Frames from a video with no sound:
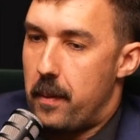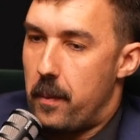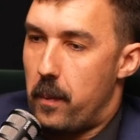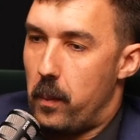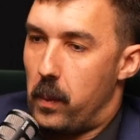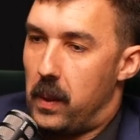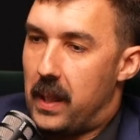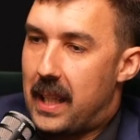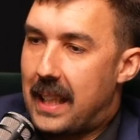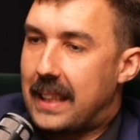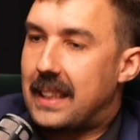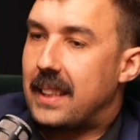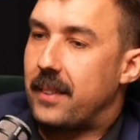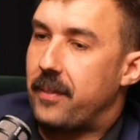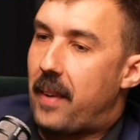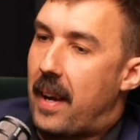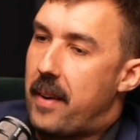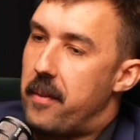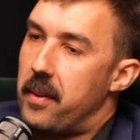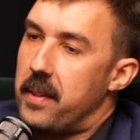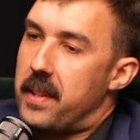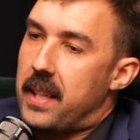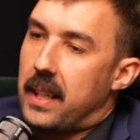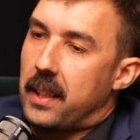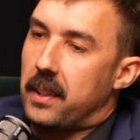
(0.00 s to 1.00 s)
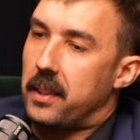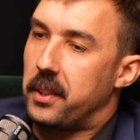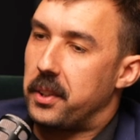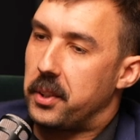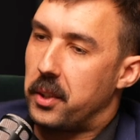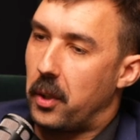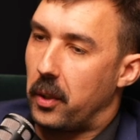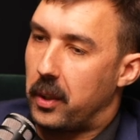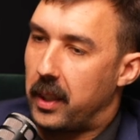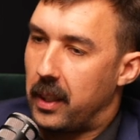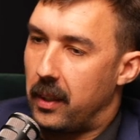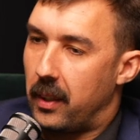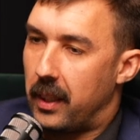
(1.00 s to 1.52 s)
least favorite thing to
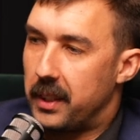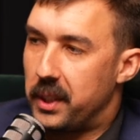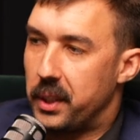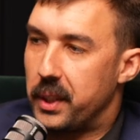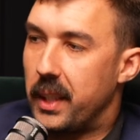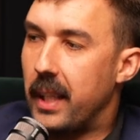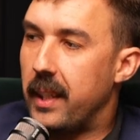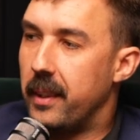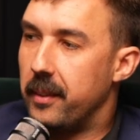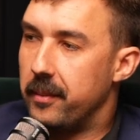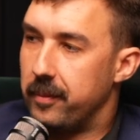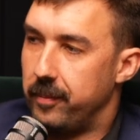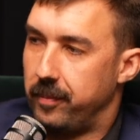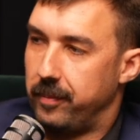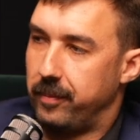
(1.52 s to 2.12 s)
stock at IGA?